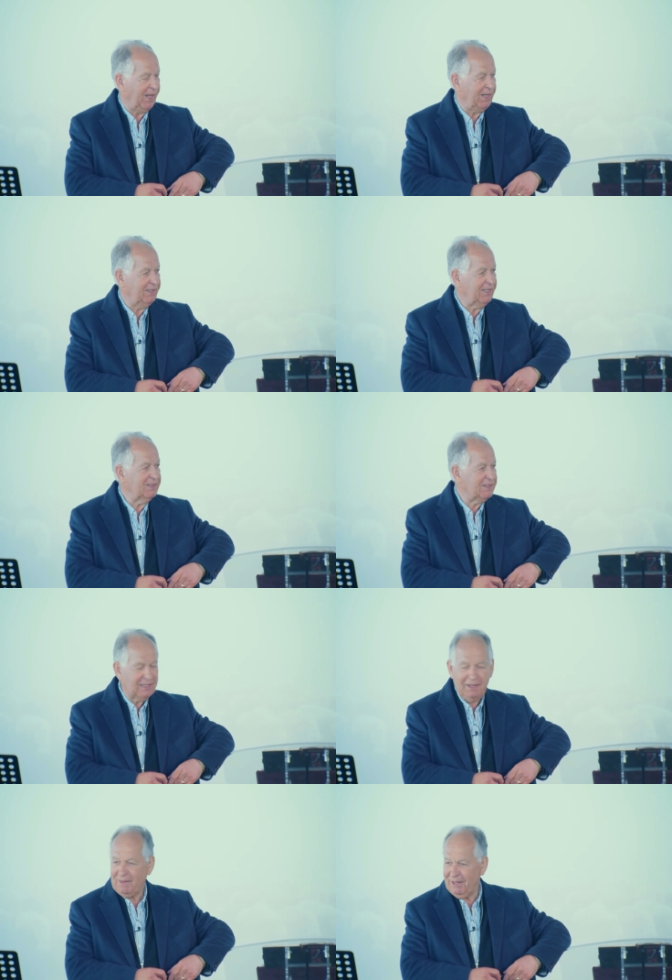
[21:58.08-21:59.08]
And he didn't
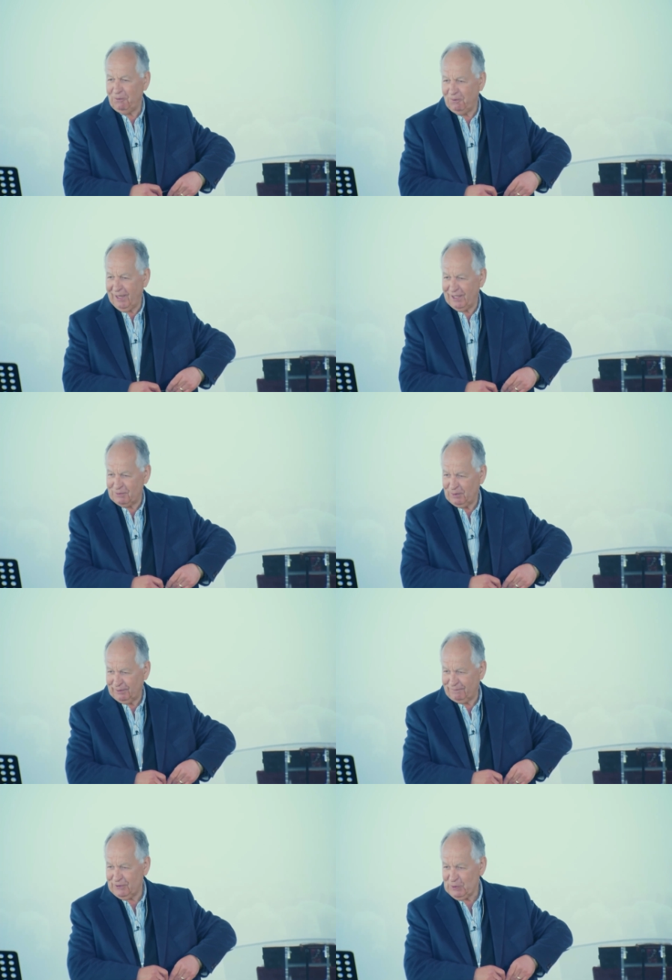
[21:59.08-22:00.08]
say many words,
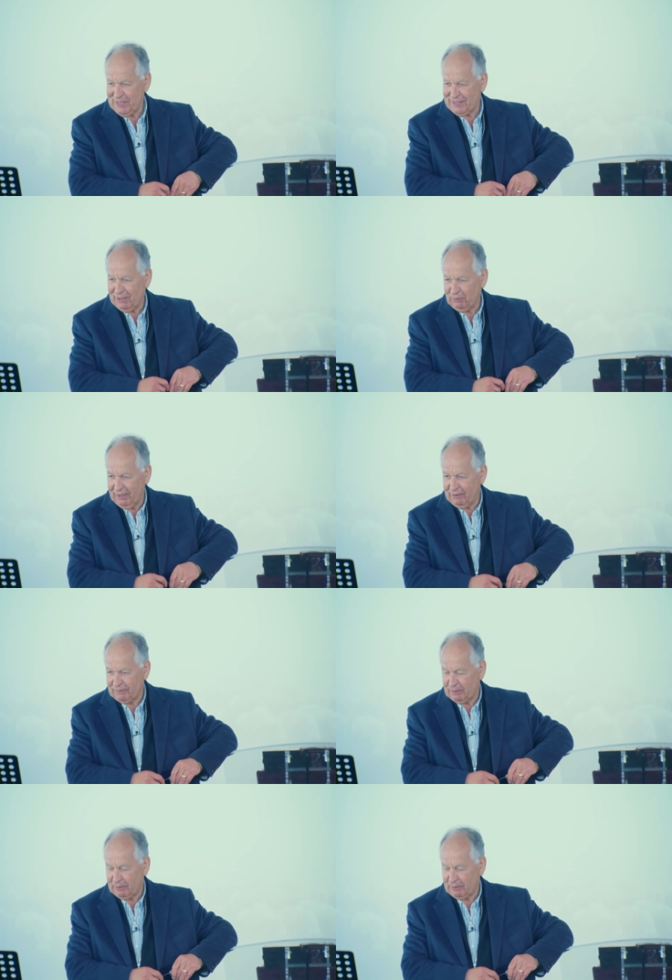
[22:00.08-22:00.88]
but the few he said were enough